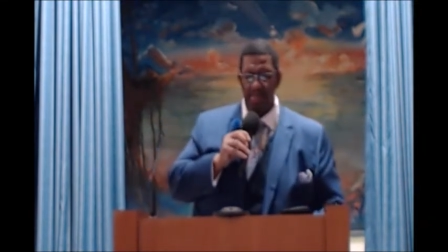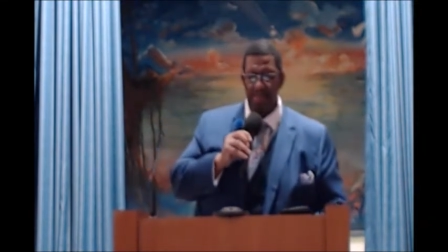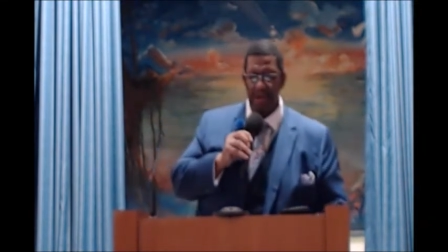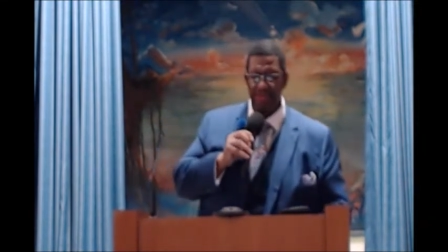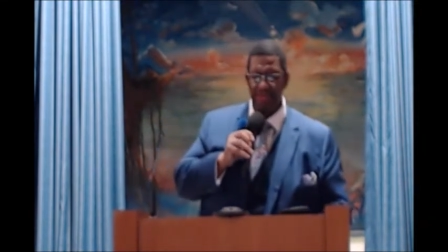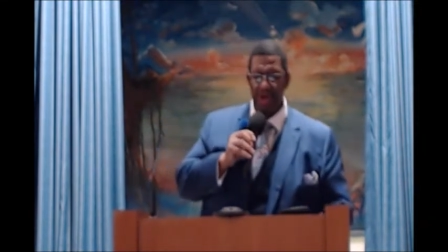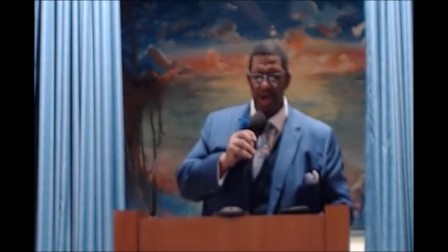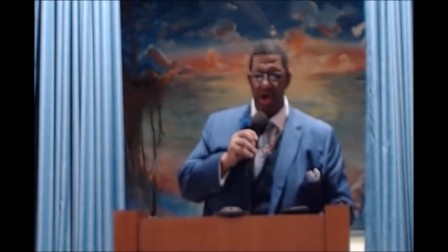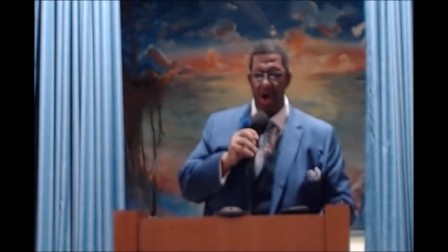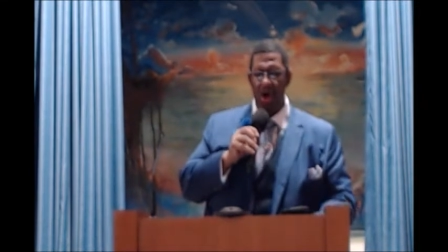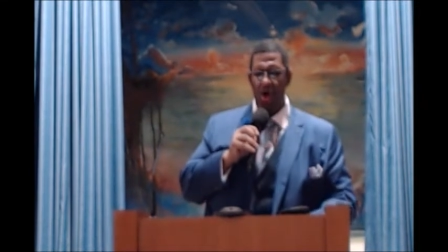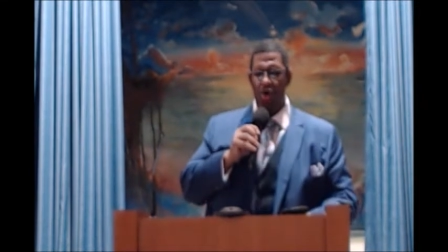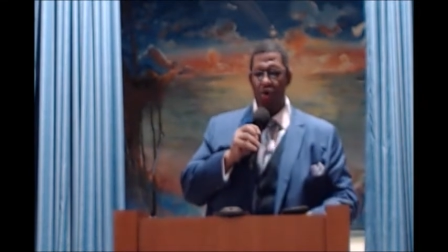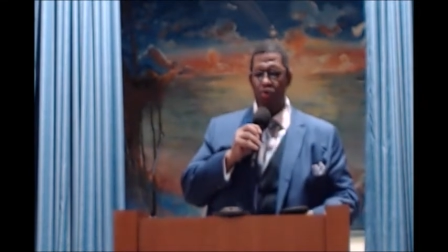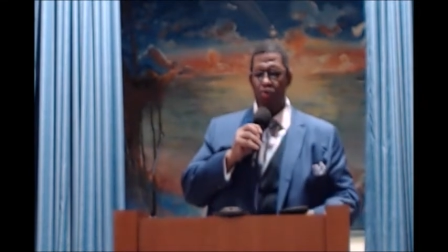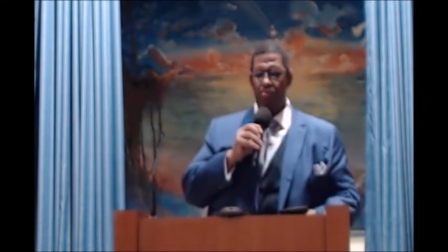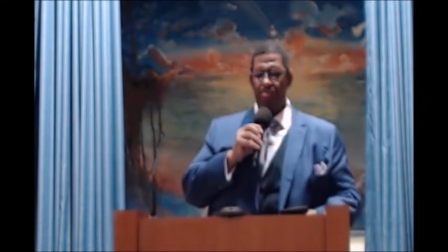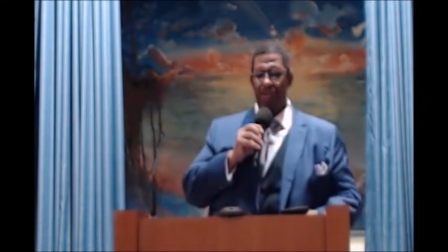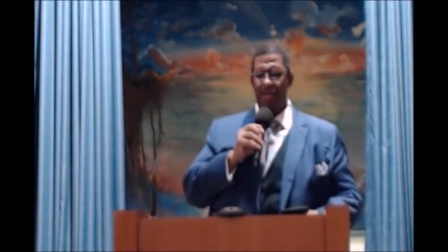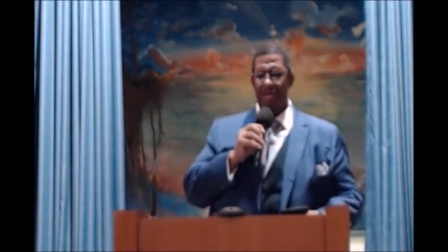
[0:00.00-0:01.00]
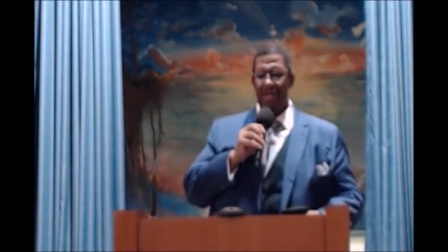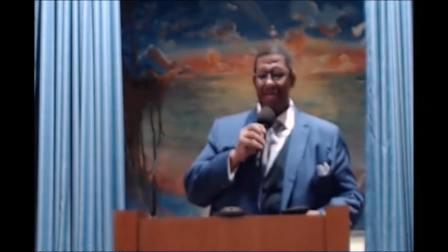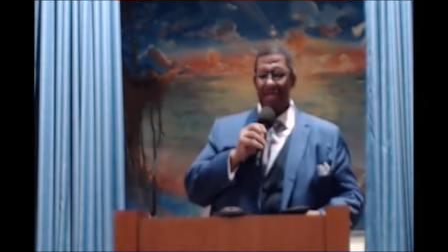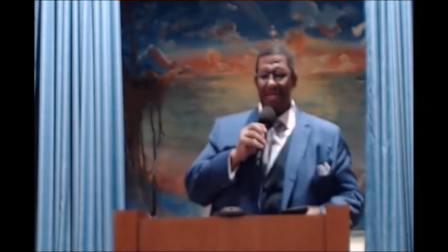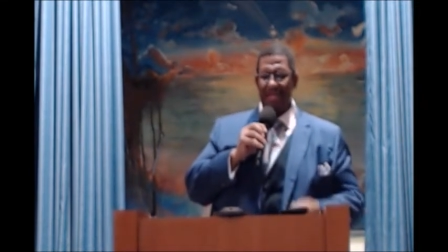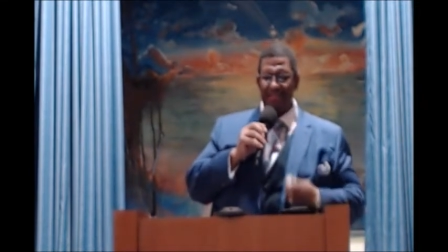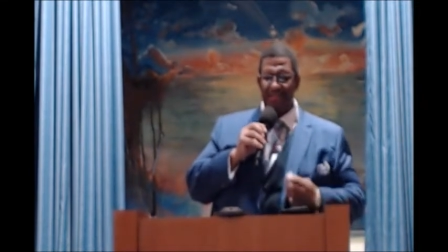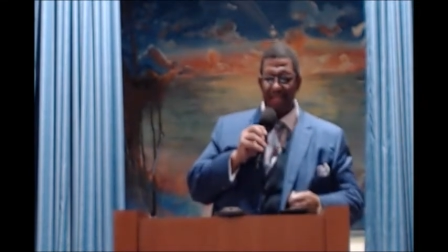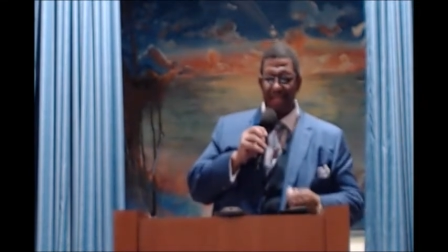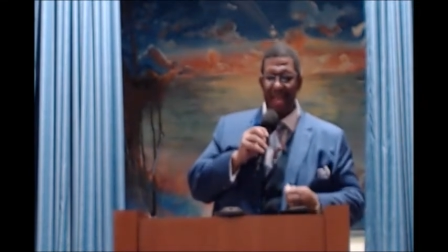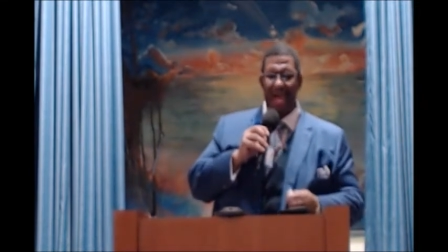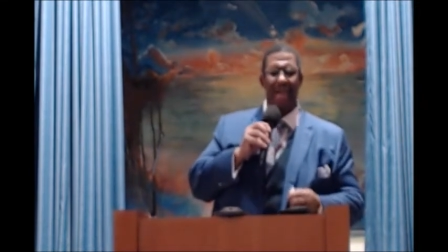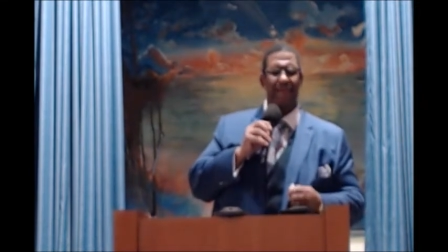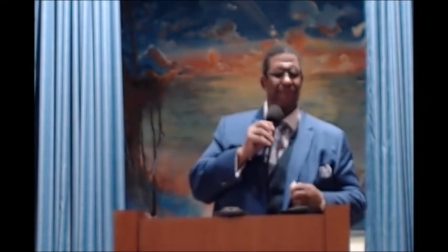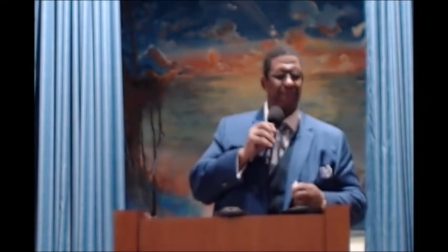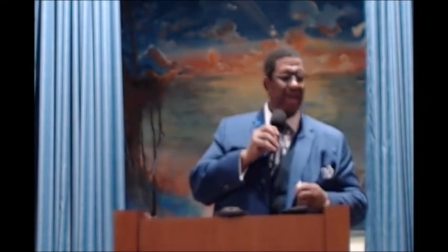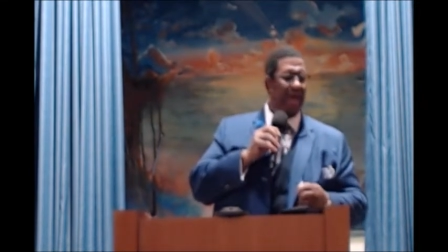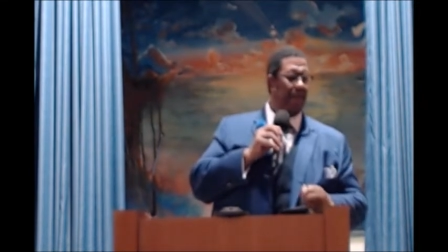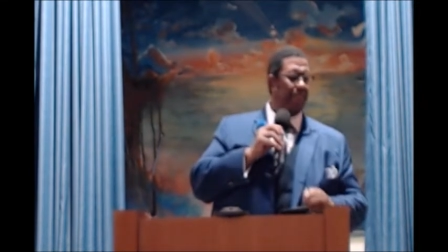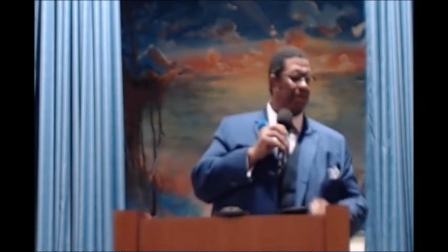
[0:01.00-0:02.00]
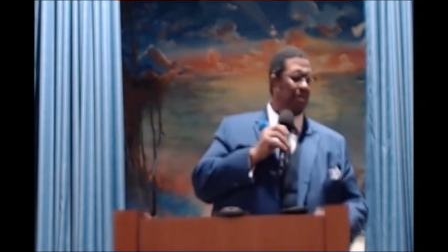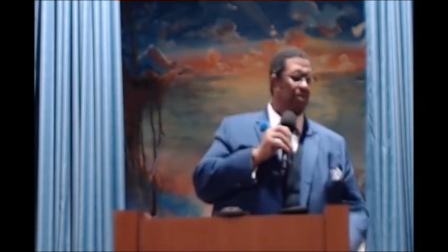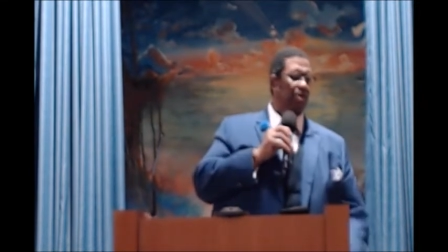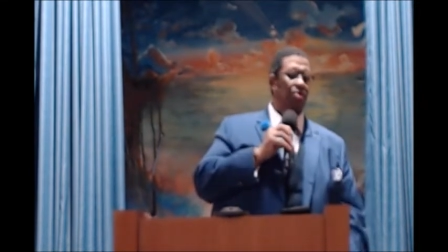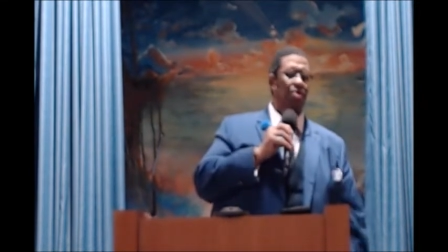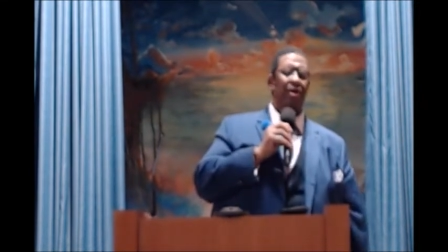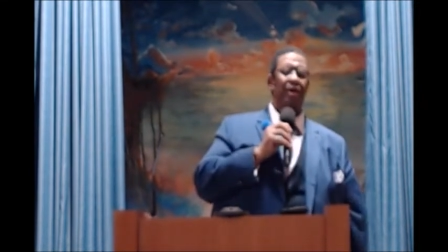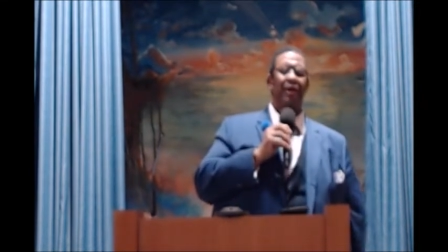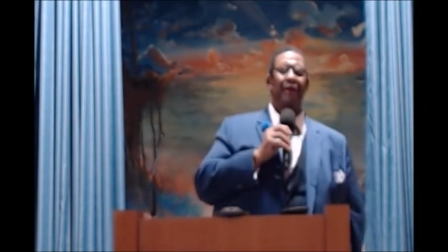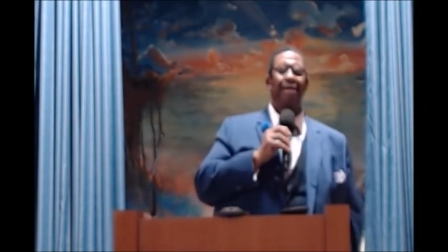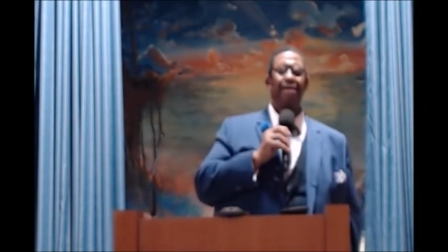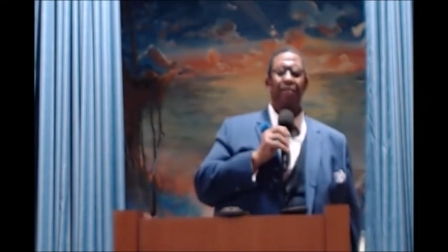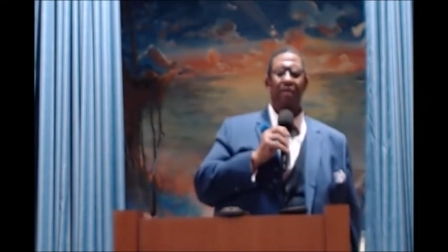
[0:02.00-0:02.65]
But the home is a life laboratory.